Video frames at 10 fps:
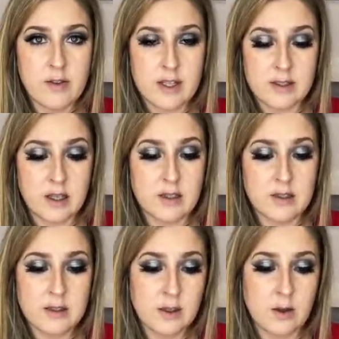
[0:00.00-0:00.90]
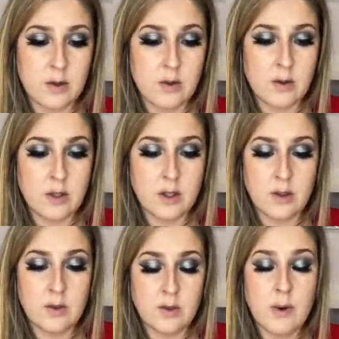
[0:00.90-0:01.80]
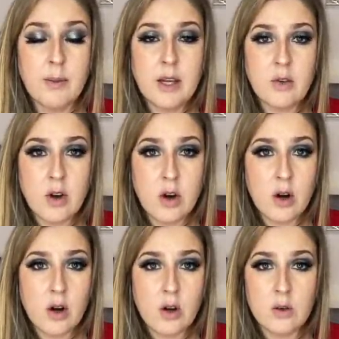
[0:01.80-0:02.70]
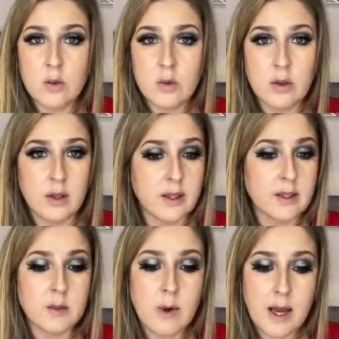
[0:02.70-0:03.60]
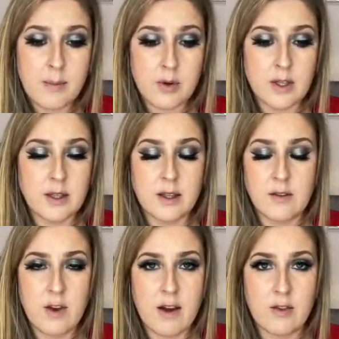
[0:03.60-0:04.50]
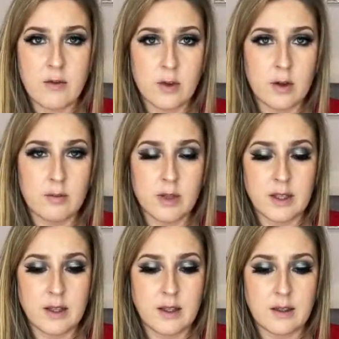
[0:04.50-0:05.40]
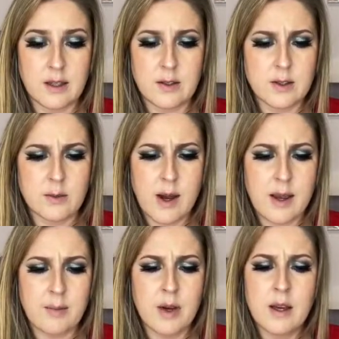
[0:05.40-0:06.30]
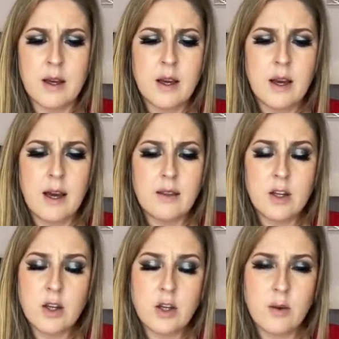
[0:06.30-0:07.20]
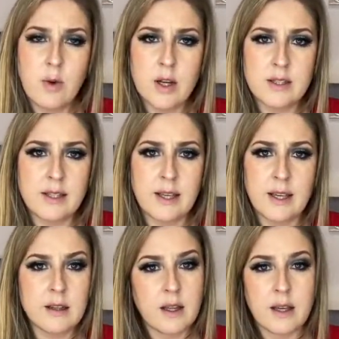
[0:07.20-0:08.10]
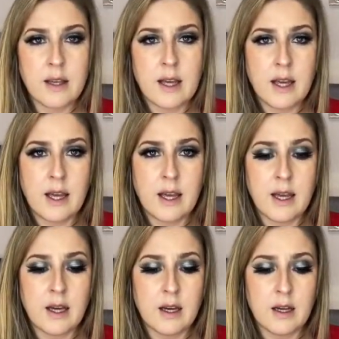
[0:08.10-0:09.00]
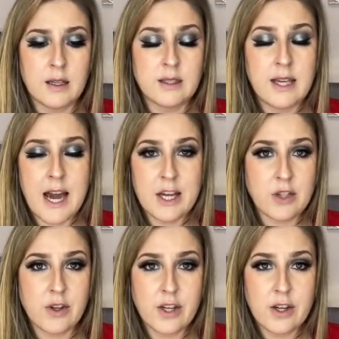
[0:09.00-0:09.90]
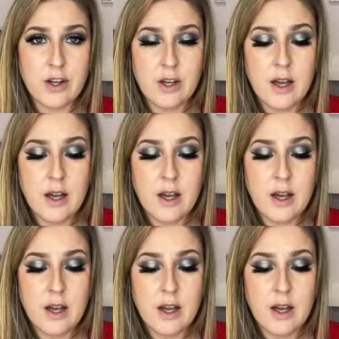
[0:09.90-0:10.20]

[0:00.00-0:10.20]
that dust. So you can use rubbing alcohol or like Swipe or anything. You can have it from like Young Nail Swipe. And then you're gonna wanna take like a dehydrator.